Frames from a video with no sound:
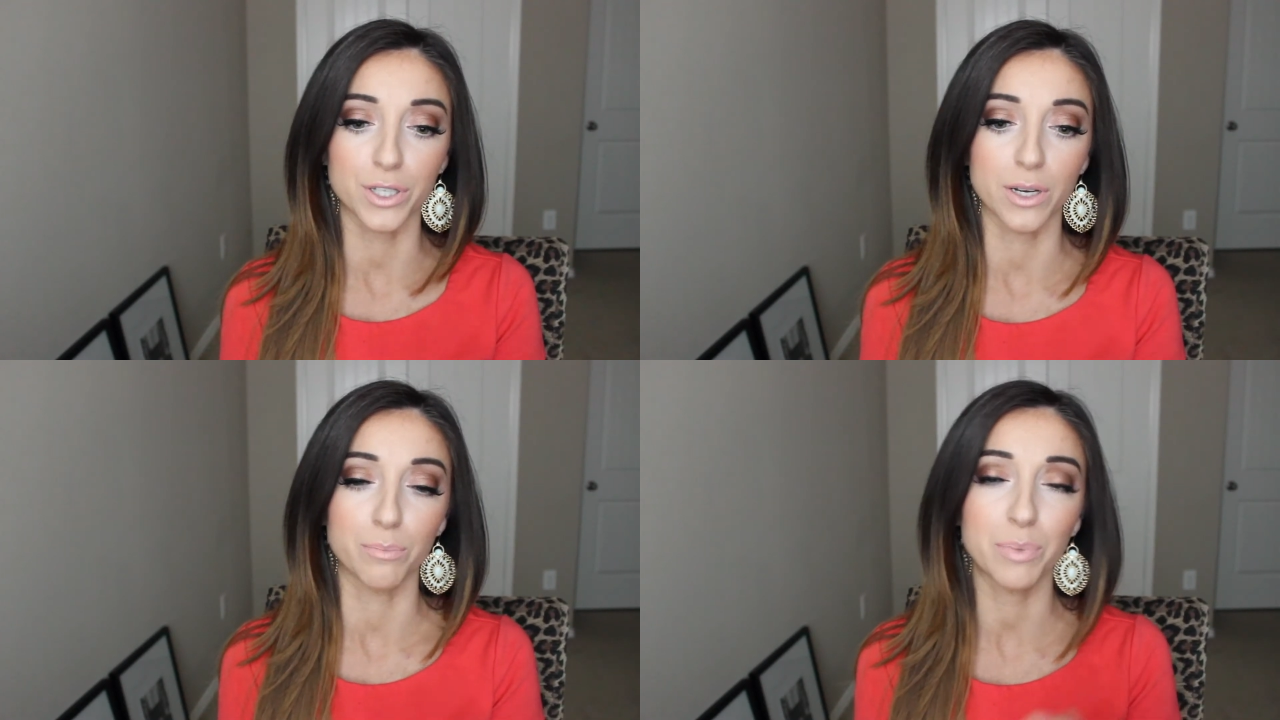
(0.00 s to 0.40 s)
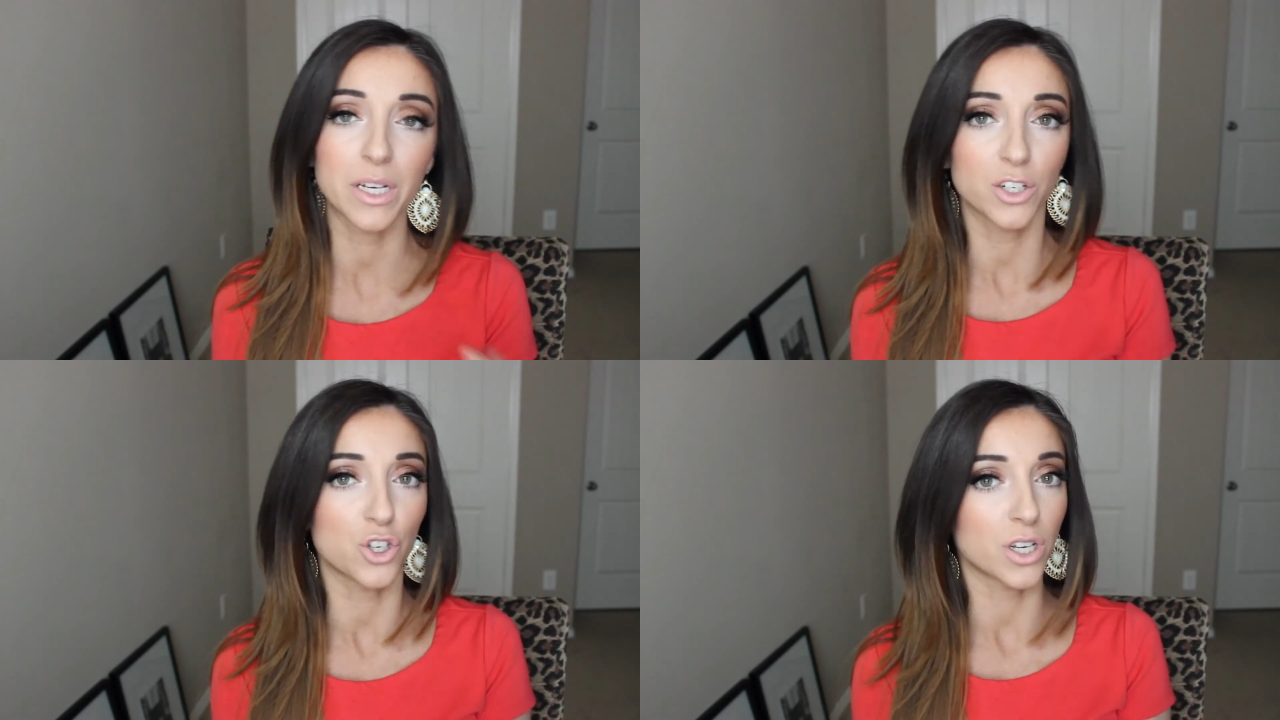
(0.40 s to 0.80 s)
and
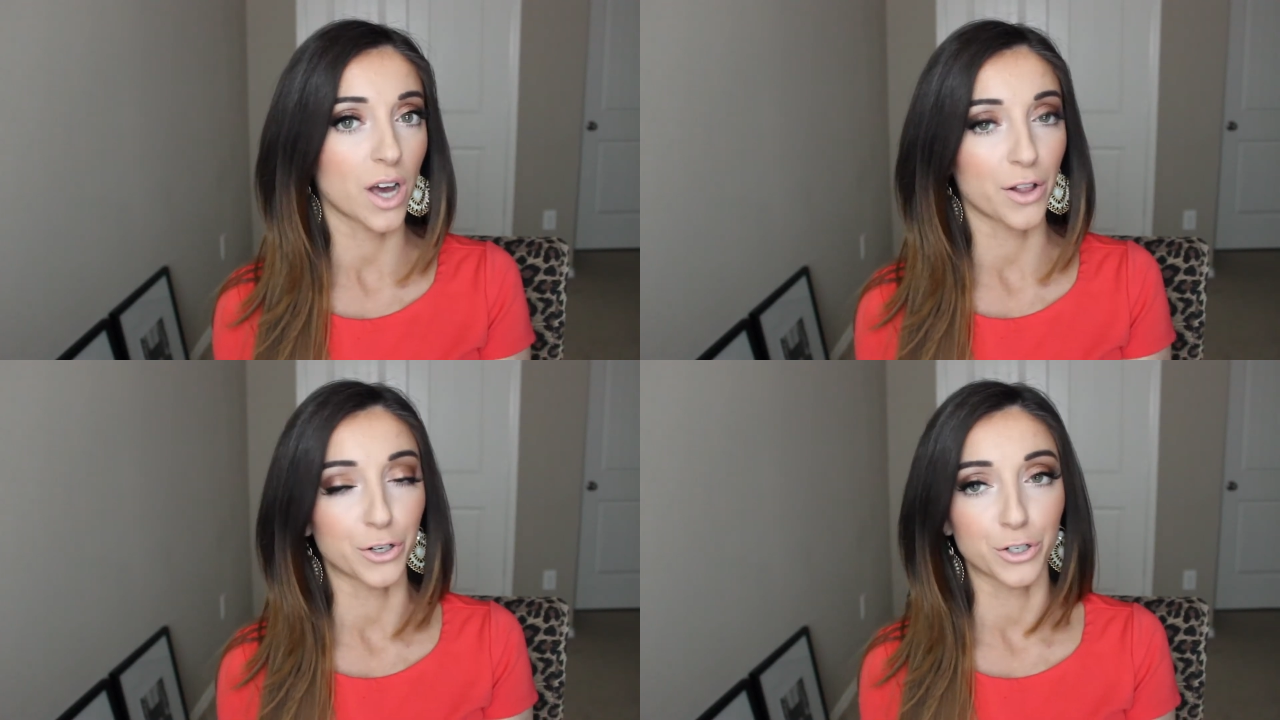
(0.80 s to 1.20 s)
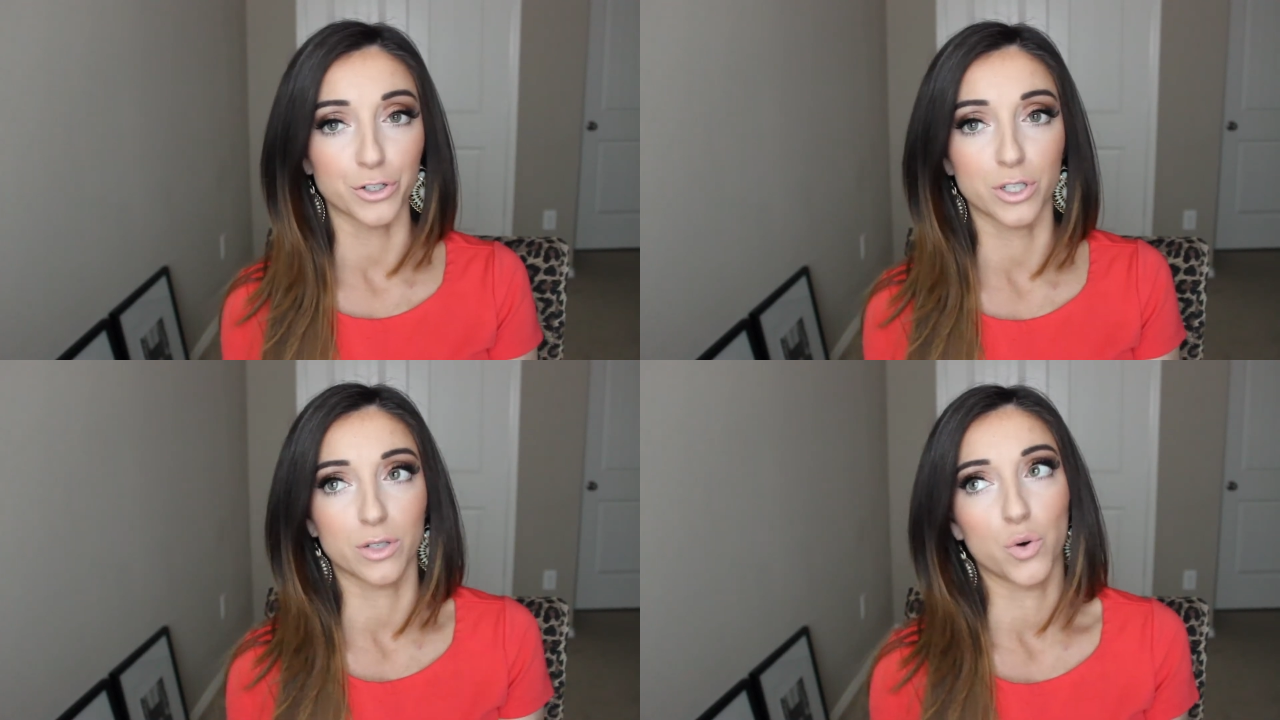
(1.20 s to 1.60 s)
peachy
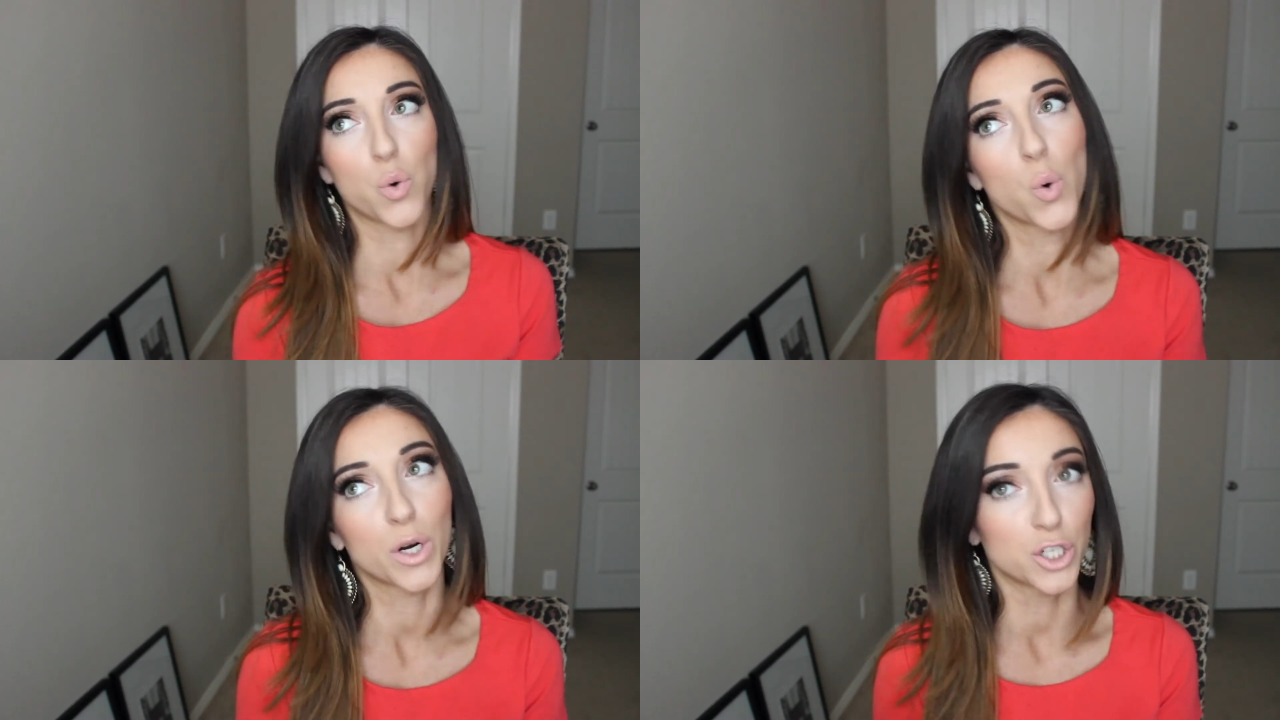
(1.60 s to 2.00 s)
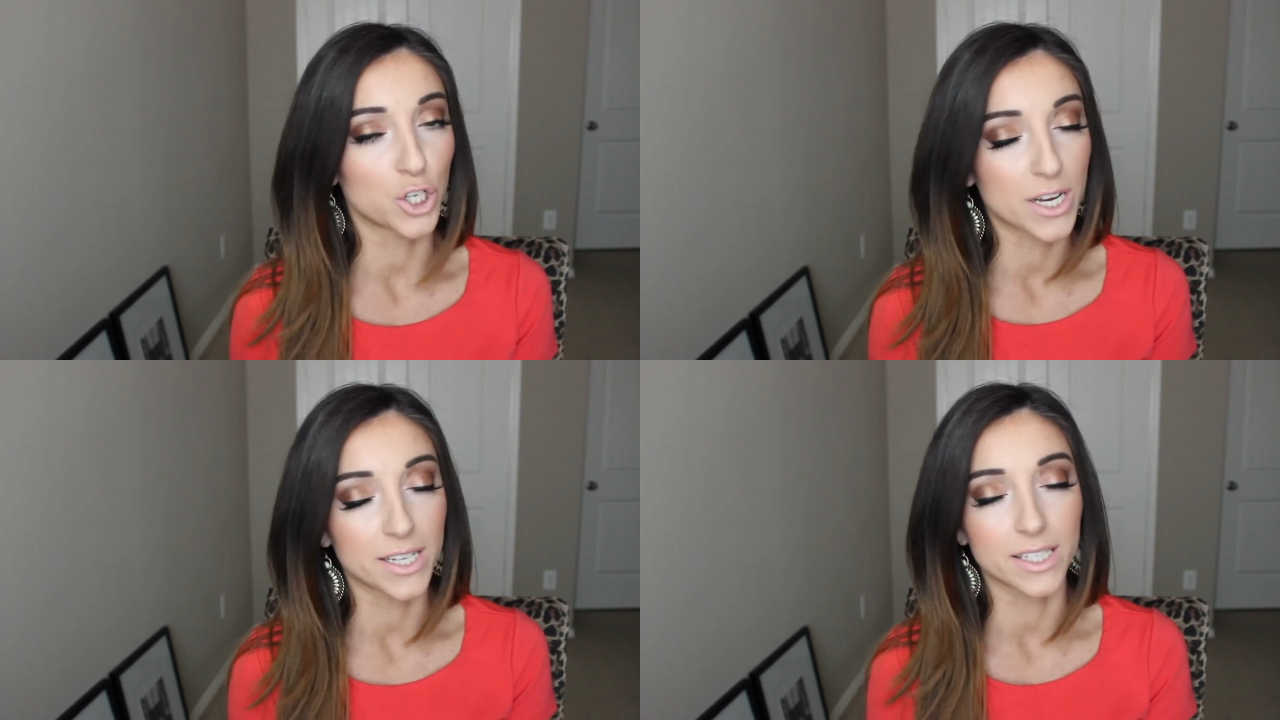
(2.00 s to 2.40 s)
colors,
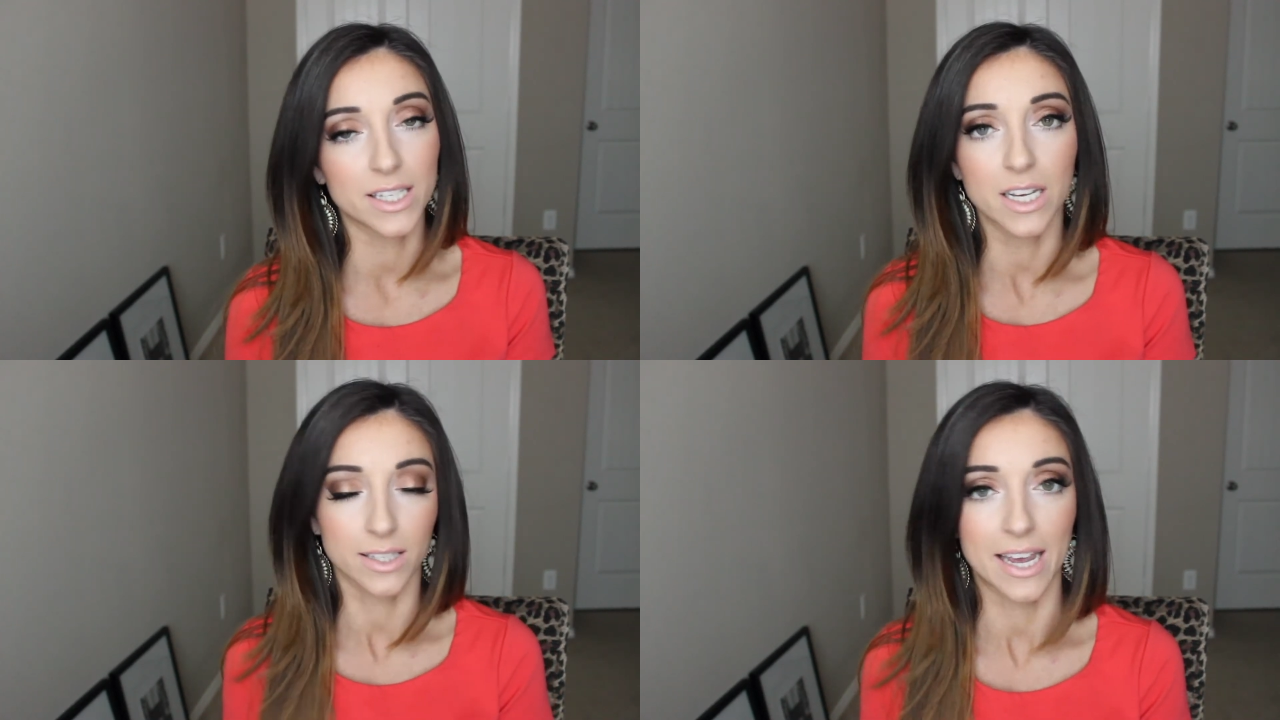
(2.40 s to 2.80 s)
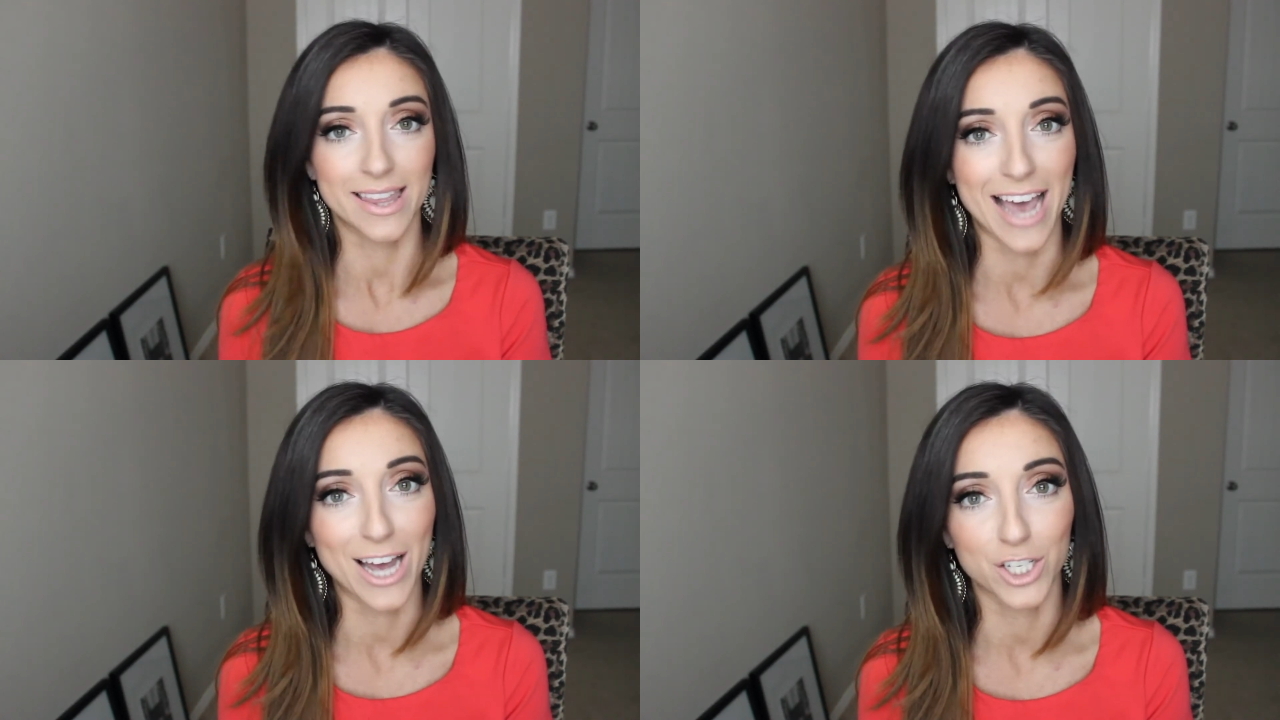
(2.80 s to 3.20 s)
oranges, things like
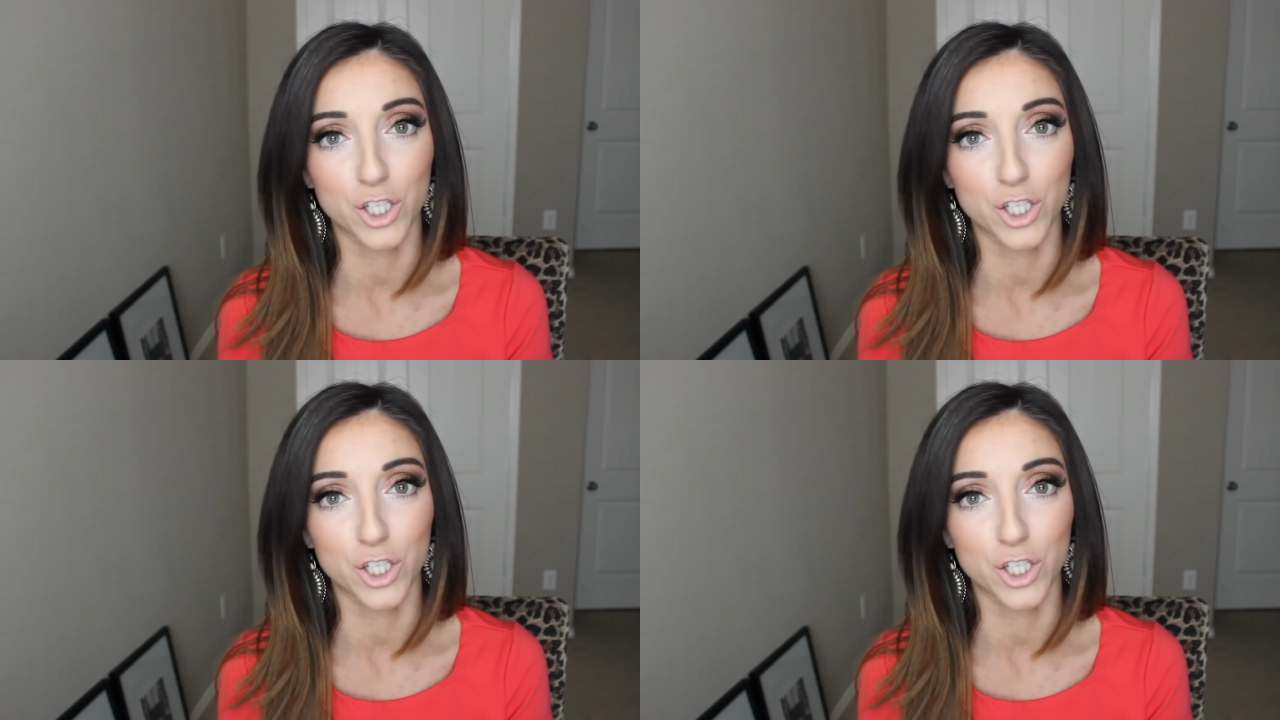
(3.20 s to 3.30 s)
that.